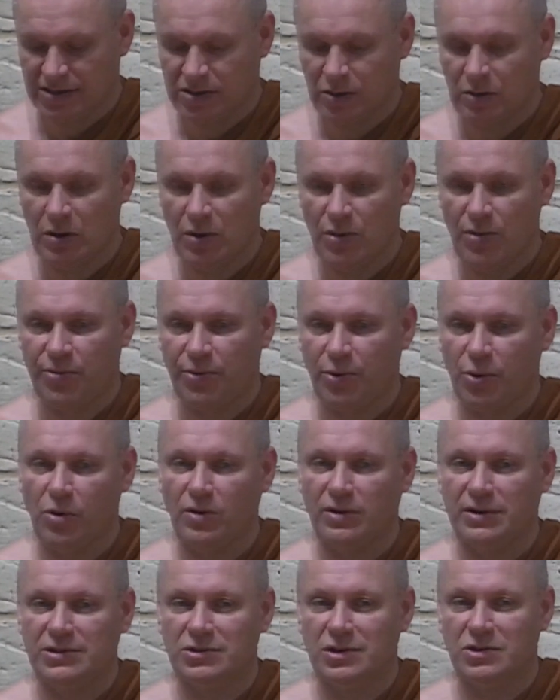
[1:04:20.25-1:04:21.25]
So
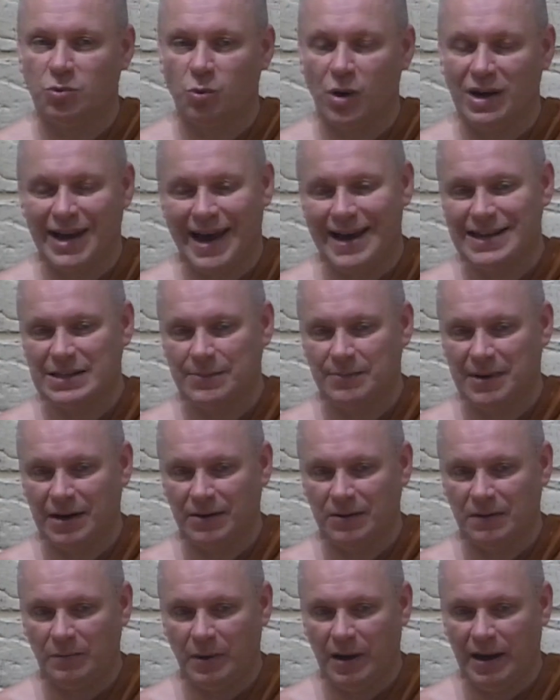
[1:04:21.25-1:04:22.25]
thought is just one
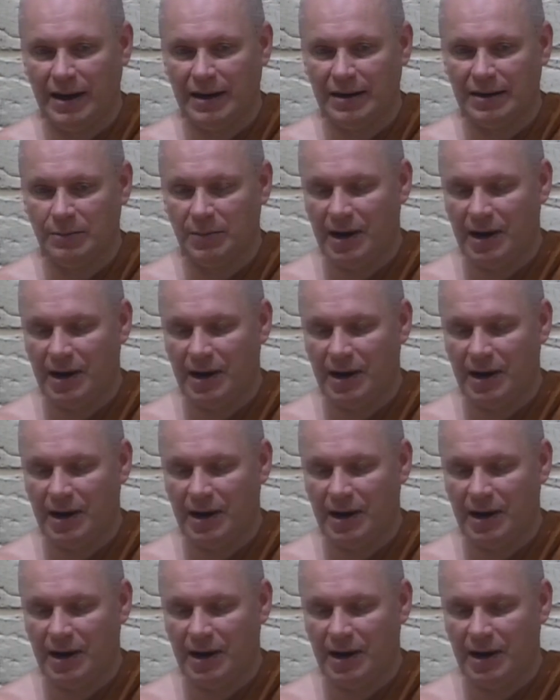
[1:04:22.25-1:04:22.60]
aspect of mind.